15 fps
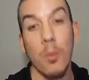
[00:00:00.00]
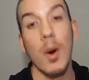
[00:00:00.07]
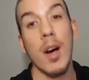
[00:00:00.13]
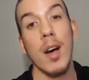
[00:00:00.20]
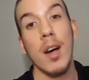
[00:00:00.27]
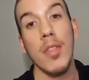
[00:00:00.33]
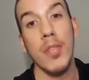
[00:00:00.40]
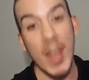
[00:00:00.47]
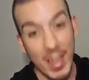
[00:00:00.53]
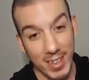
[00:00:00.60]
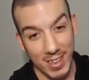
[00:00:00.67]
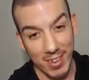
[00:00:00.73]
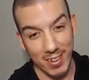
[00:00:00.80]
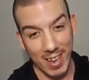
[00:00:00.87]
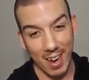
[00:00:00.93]
Well,
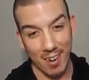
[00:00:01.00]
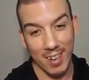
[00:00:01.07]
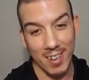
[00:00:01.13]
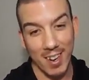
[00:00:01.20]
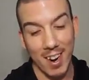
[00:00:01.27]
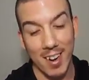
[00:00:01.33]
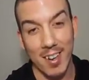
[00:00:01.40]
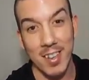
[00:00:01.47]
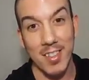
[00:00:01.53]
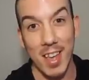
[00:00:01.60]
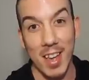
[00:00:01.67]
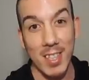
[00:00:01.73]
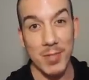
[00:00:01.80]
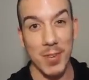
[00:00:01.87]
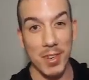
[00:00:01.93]
thank you, Carrie Carter.
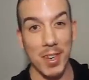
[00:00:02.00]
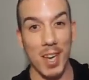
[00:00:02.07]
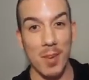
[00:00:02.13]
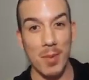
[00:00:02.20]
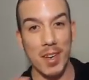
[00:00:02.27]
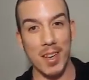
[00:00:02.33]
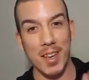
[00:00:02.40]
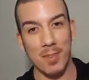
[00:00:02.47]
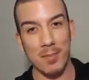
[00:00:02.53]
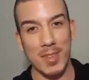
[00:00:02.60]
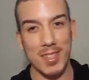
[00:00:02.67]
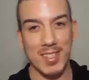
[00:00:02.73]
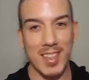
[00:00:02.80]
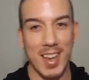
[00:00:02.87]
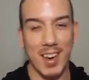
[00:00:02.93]
Thanks for coming in,
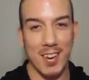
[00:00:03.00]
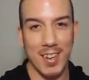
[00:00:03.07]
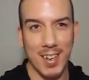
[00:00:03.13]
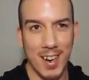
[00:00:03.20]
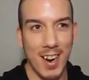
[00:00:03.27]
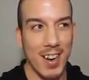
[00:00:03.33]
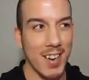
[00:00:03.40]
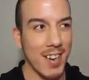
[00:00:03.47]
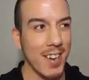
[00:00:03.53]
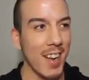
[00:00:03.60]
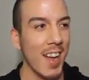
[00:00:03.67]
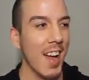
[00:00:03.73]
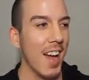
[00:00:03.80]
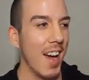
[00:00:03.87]
Miss Carrie Carter.